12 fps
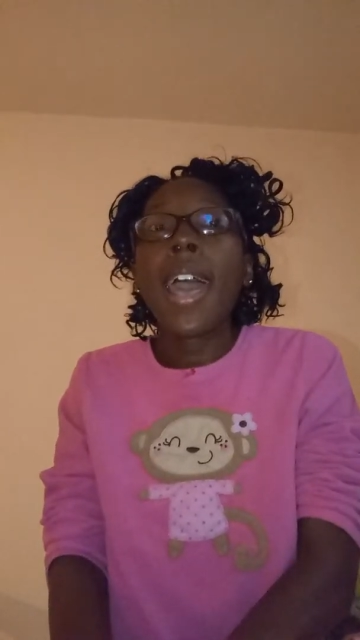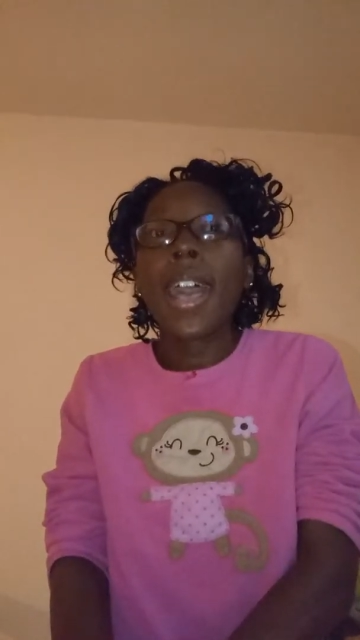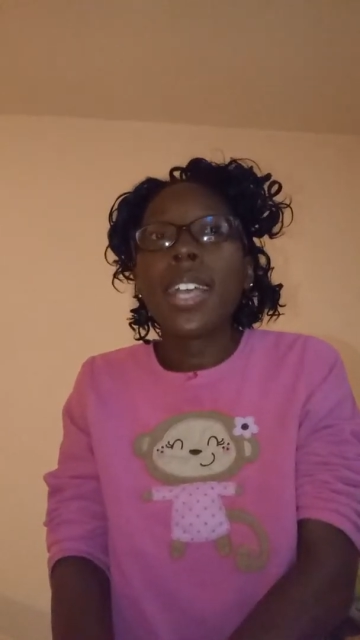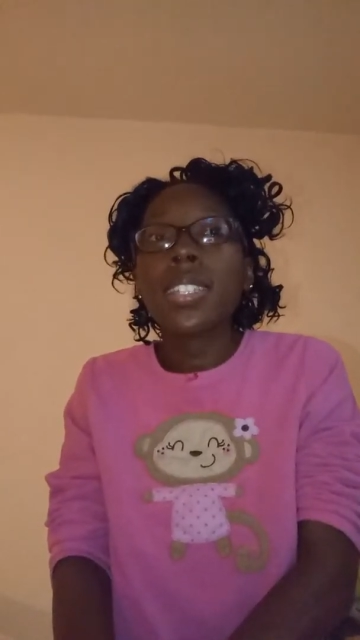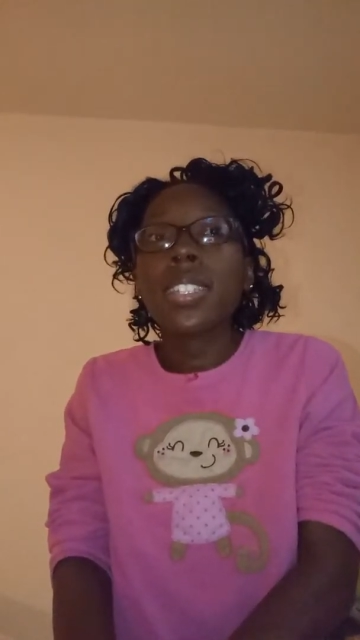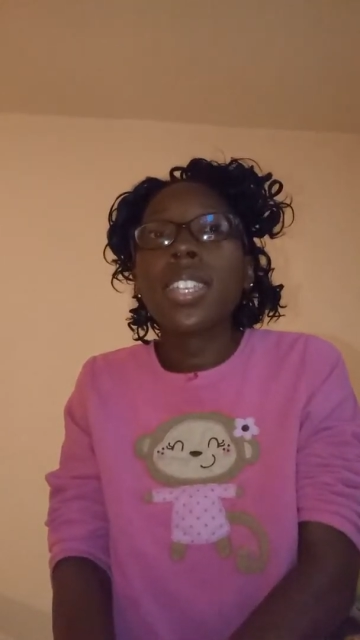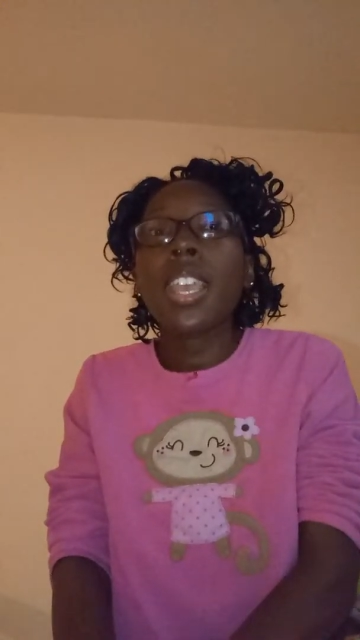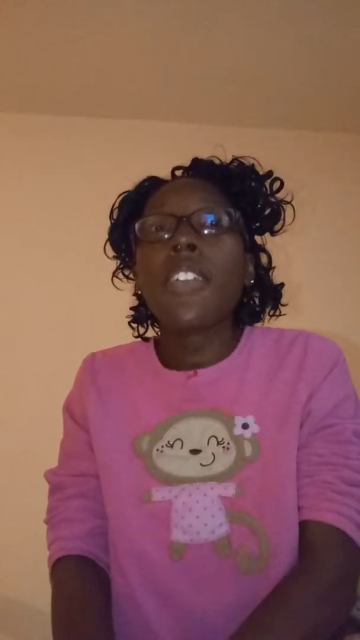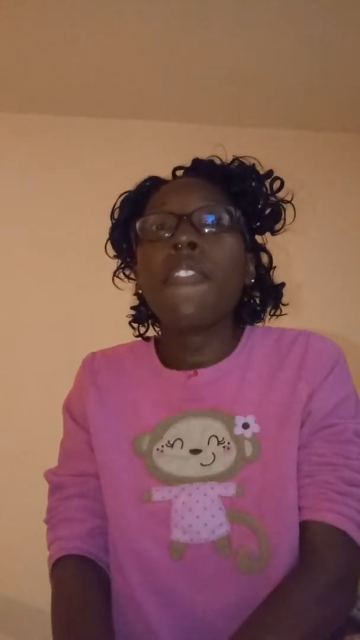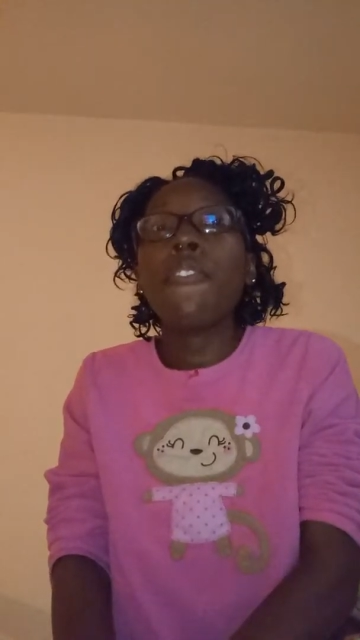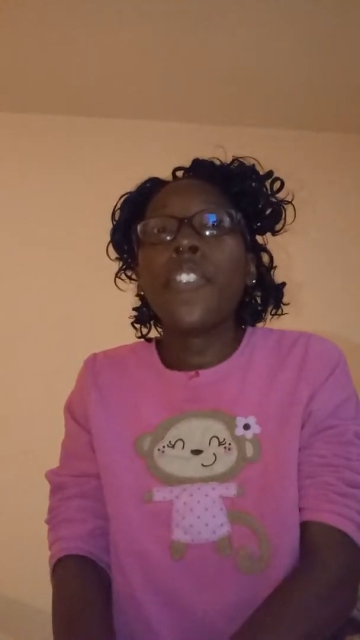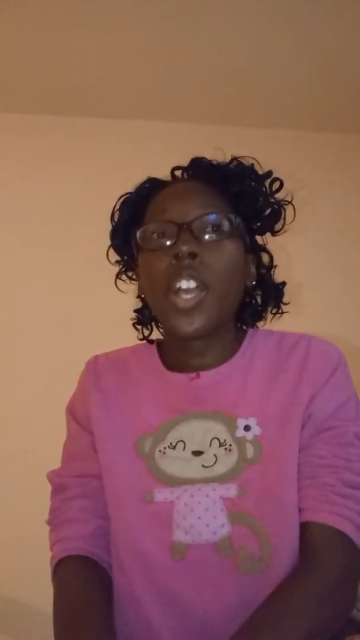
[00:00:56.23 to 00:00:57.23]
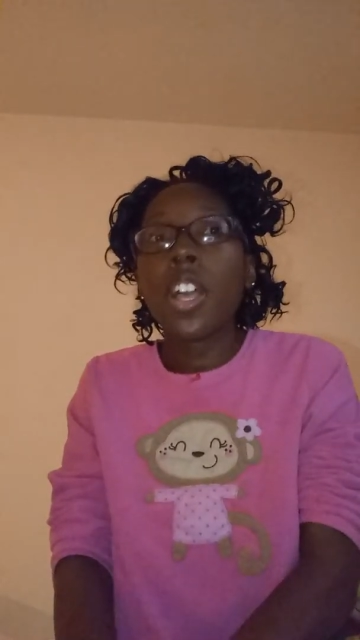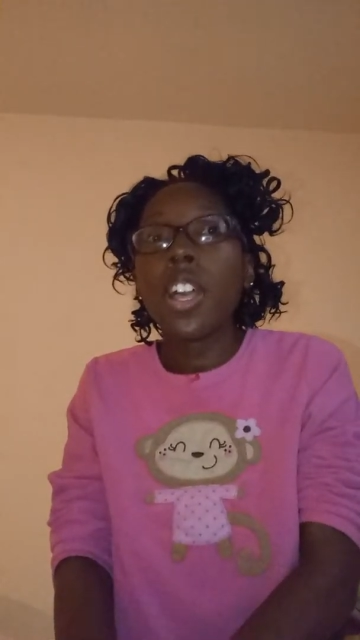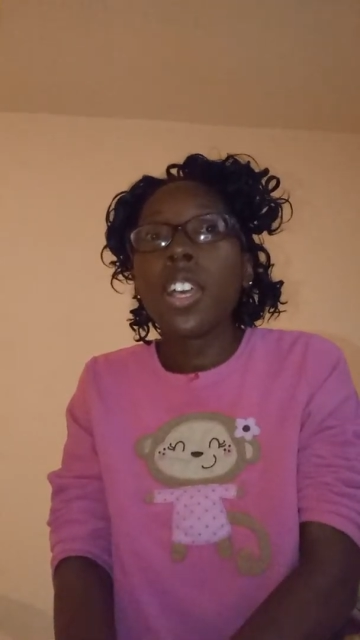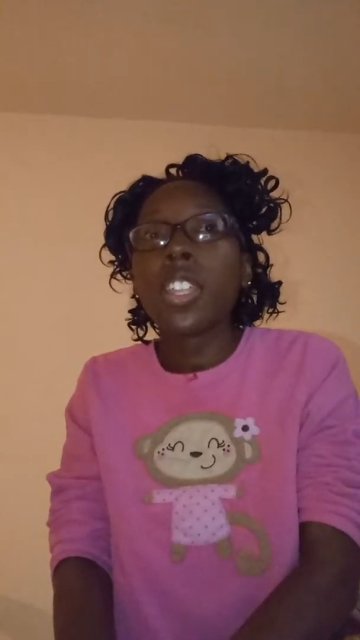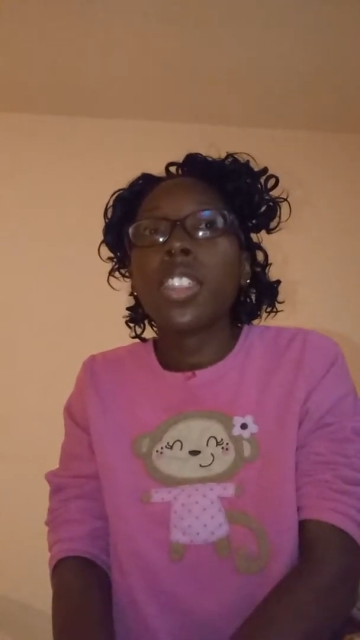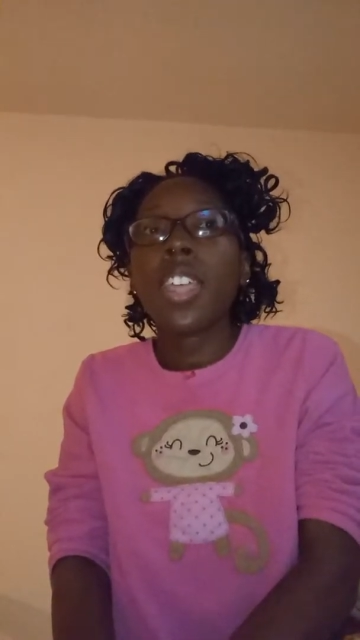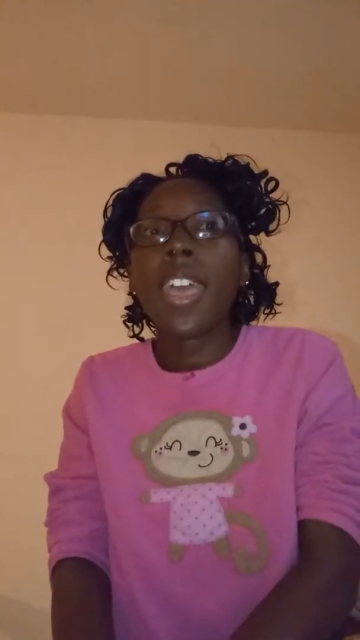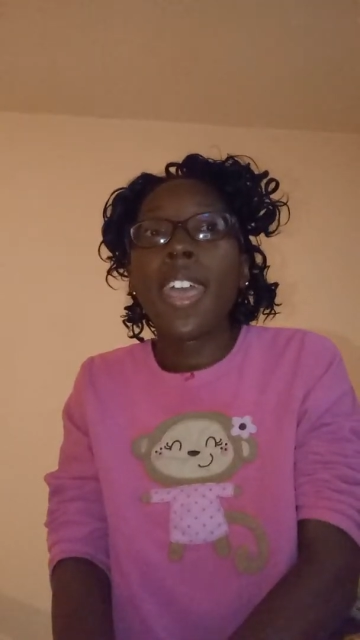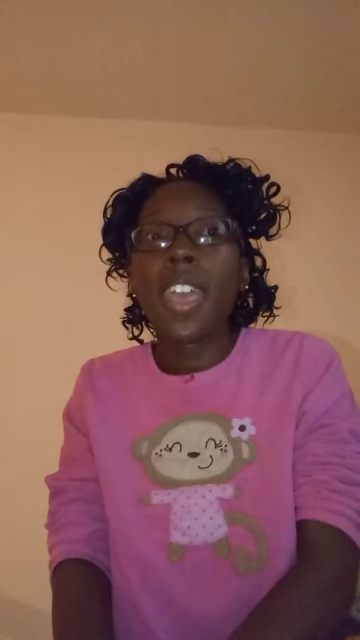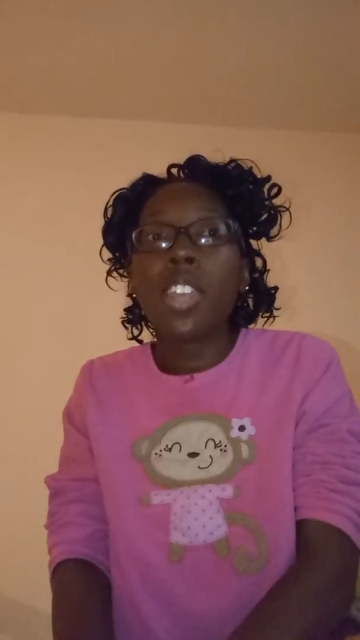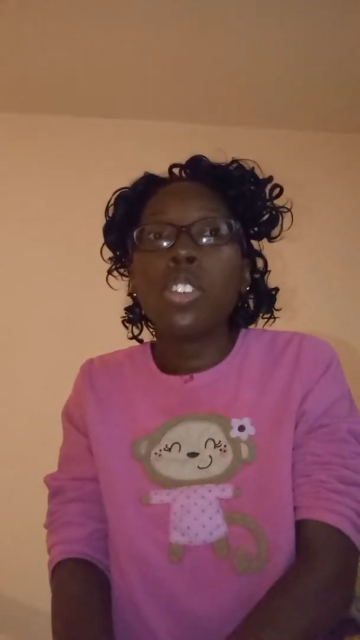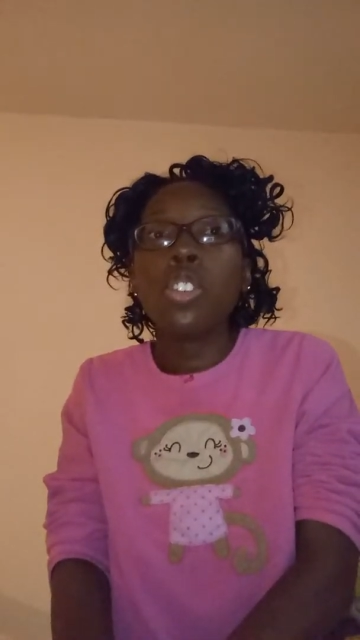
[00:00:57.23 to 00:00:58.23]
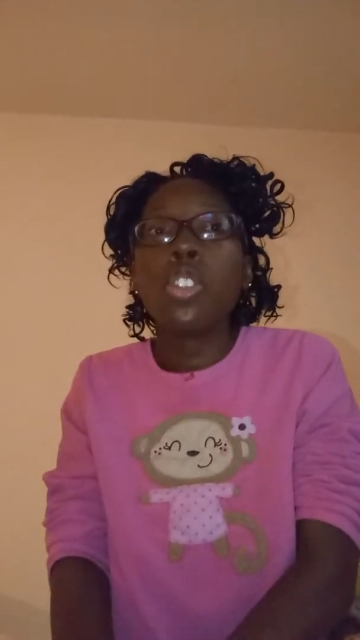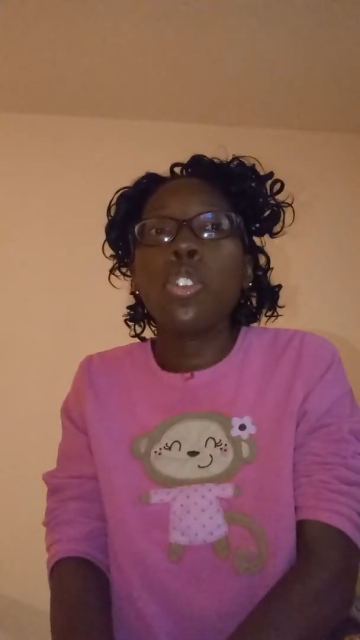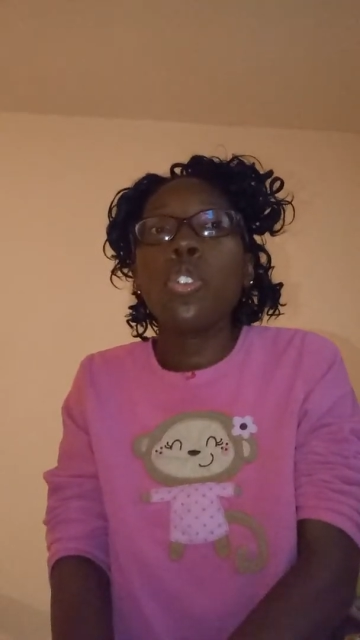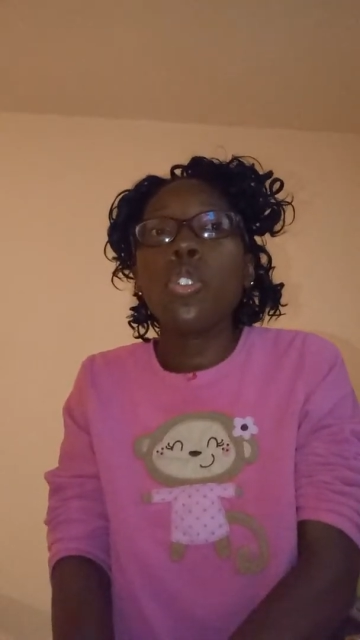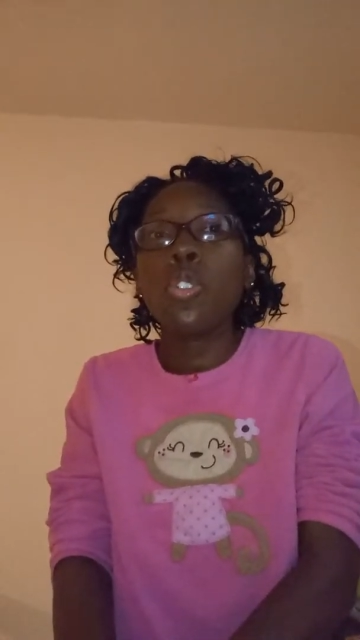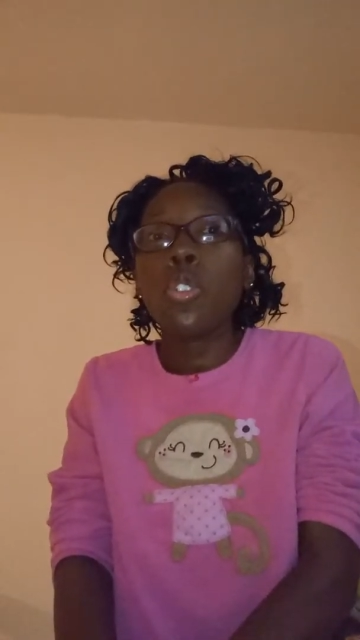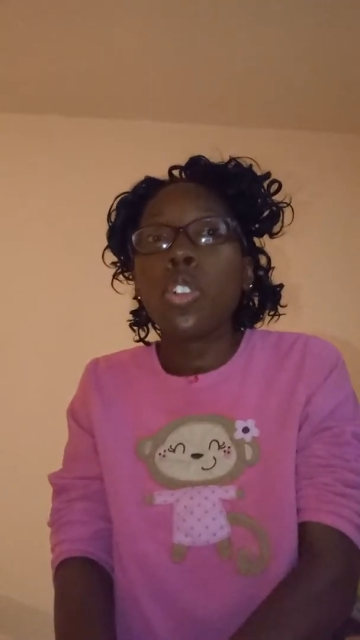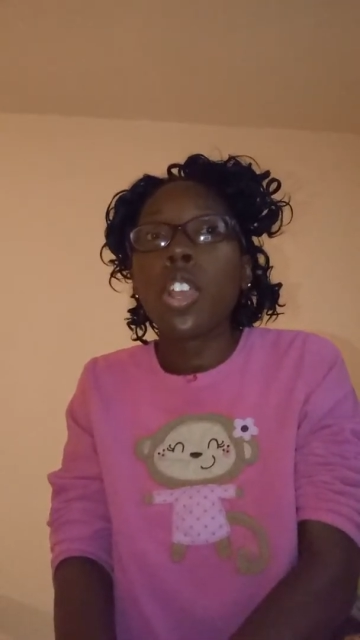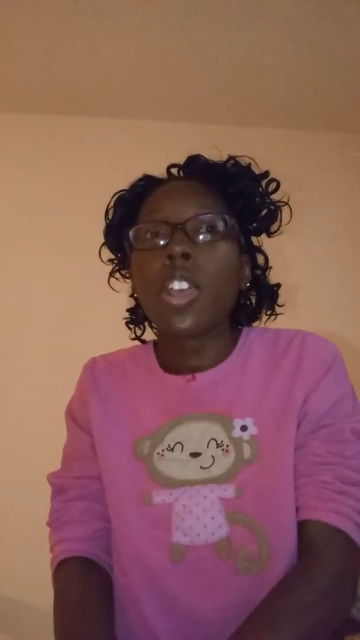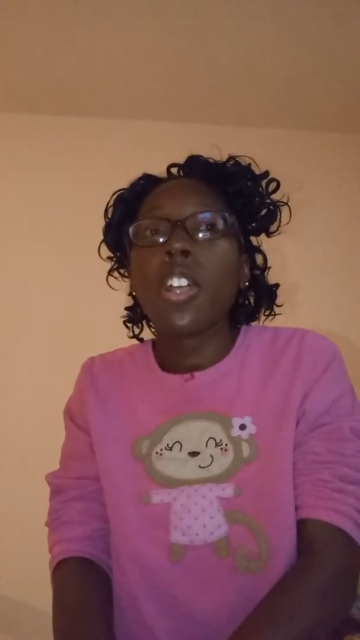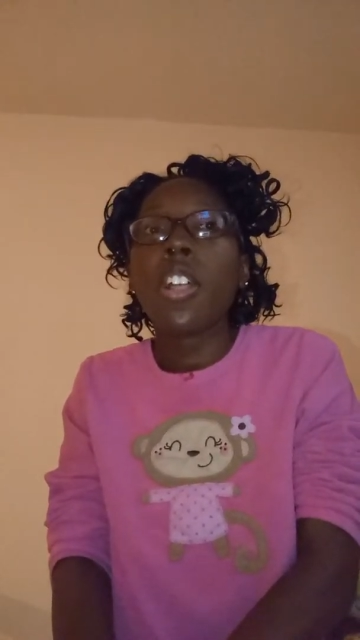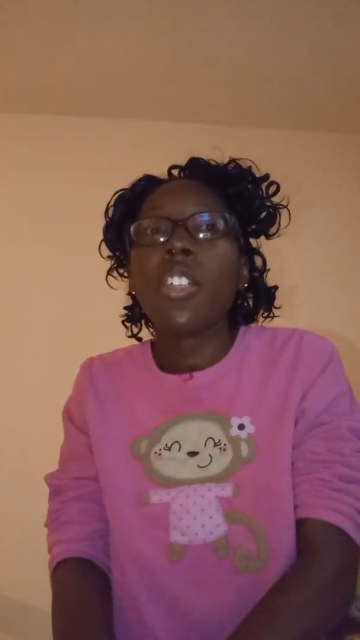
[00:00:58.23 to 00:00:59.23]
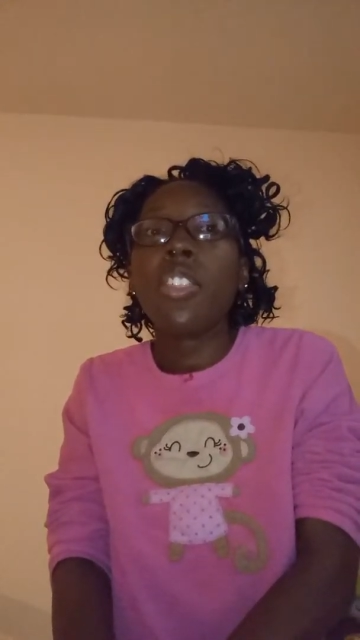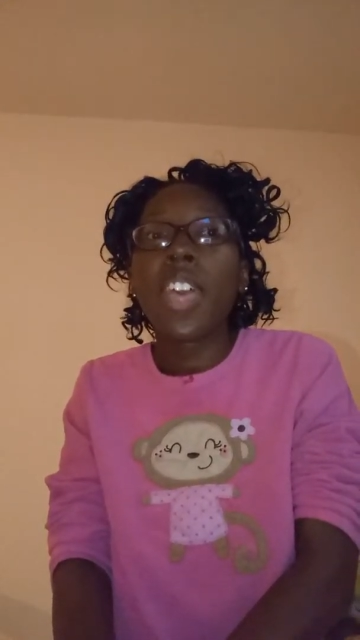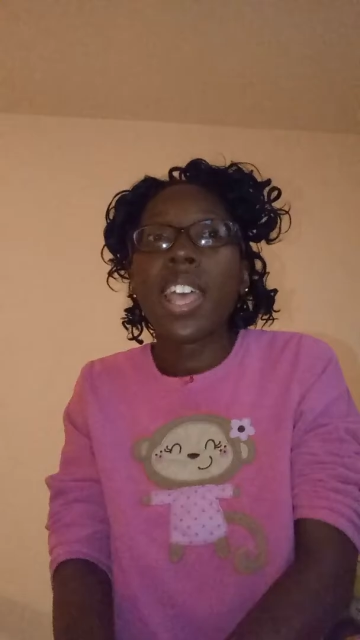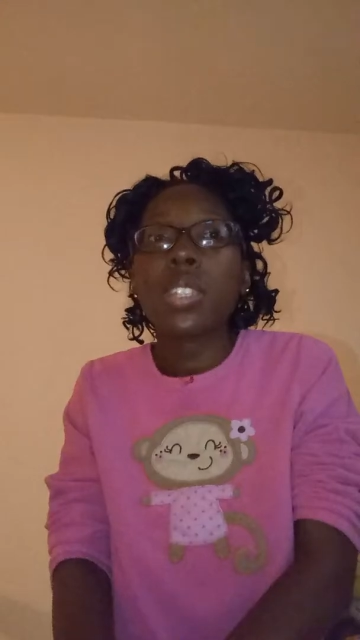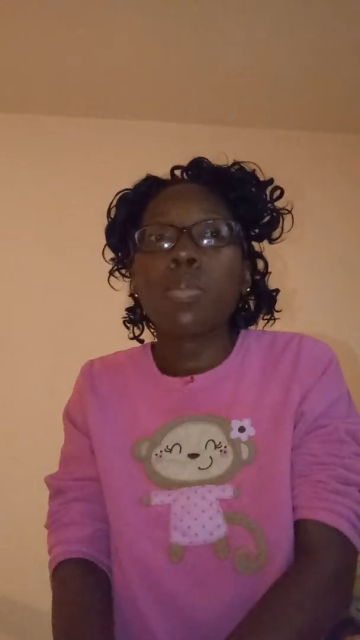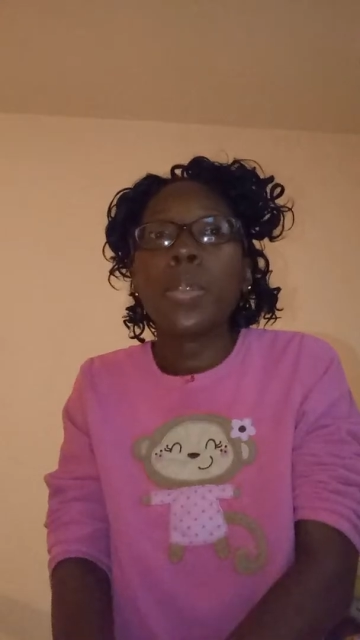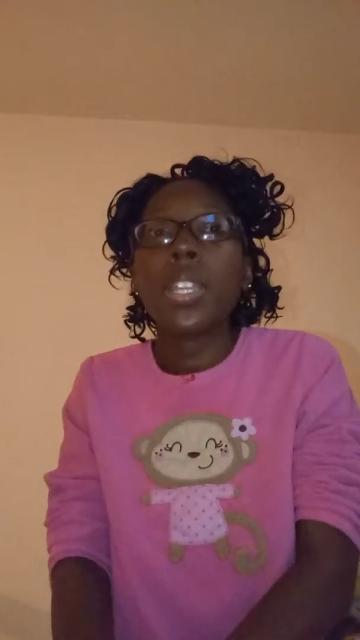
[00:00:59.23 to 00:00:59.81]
I said, fuck that new girl that's